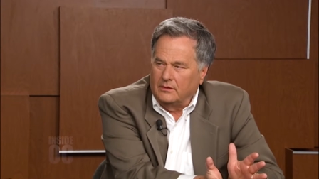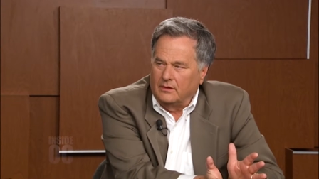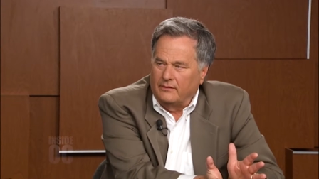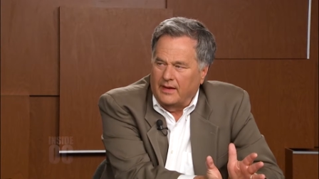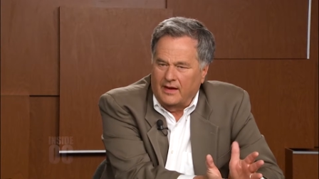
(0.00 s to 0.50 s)
You
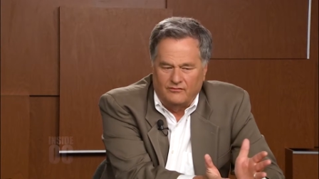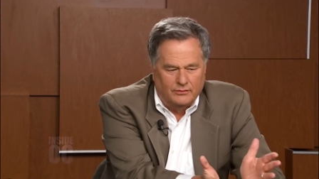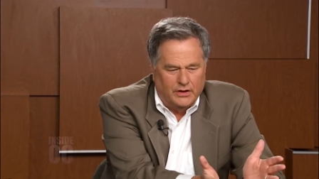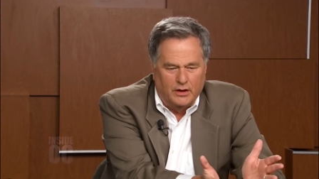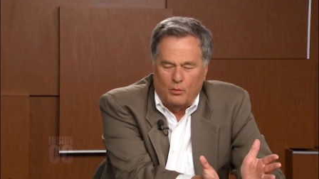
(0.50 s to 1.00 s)
know, they have
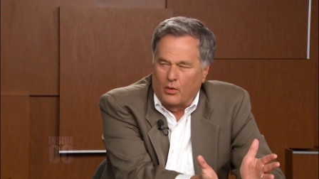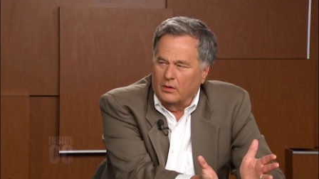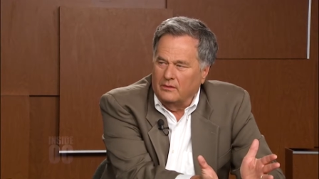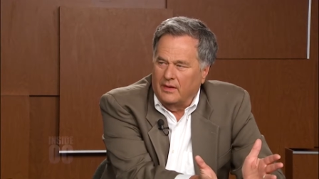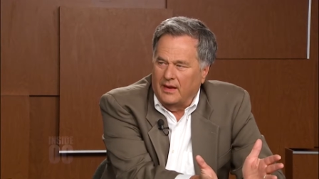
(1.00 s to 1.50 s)
a
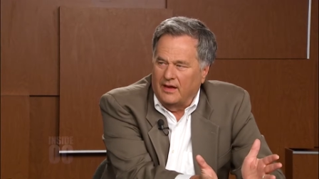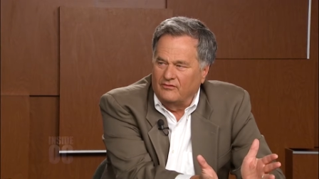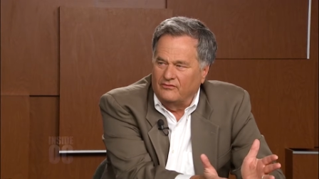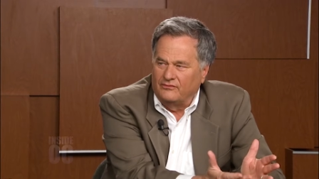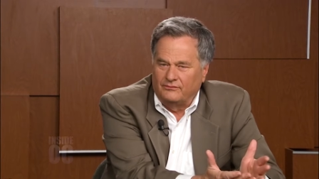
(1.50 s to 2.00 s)
keyboard and they
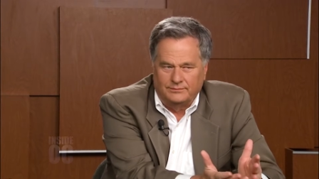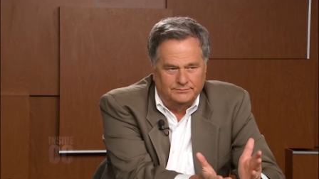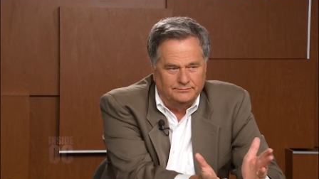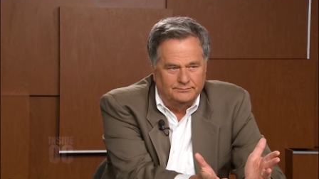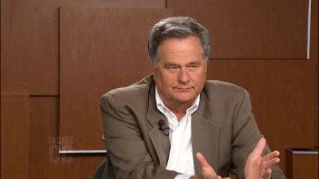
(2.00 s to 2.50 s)

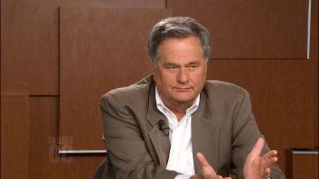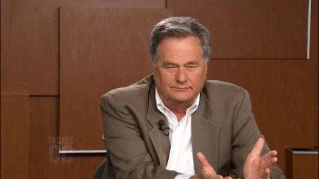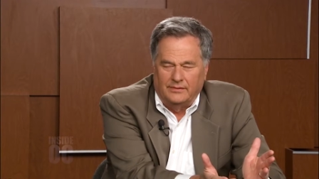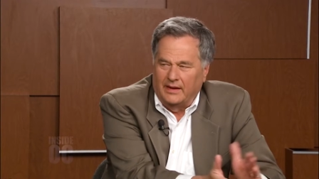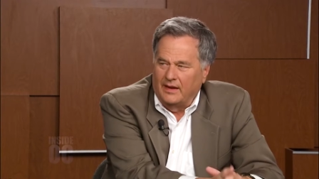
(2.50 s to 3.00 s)

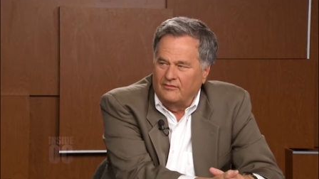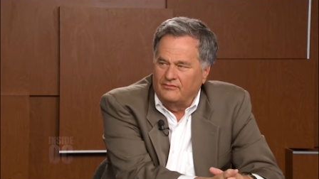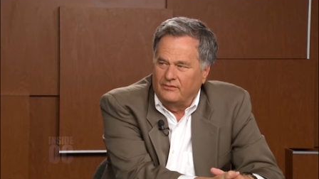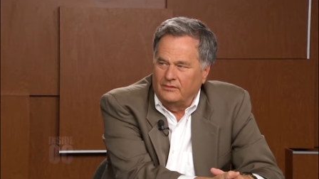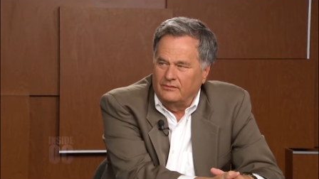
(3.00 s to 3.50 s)

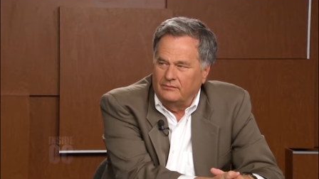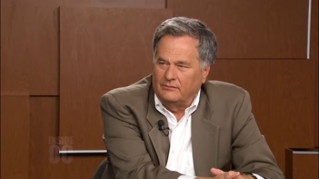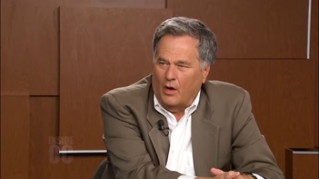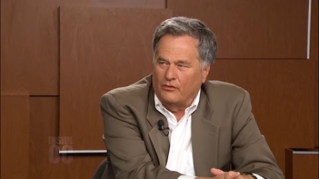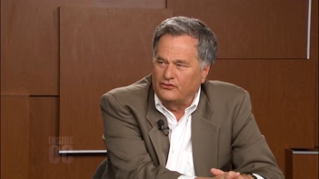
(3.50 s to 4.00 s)
have
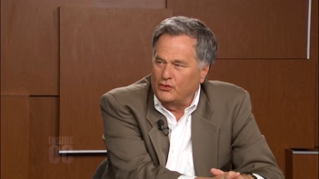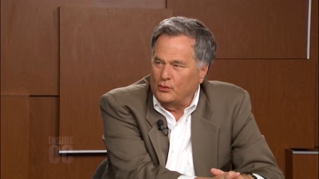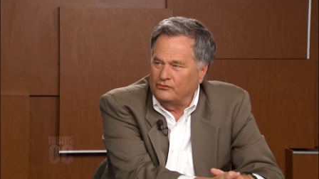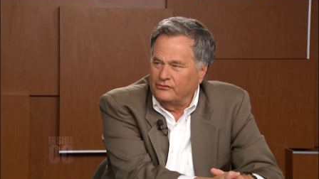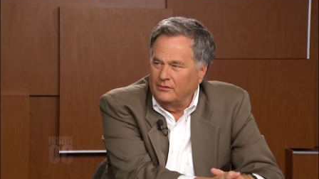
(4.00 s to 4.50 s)
all the
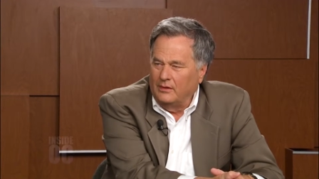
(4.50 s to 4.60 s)
tools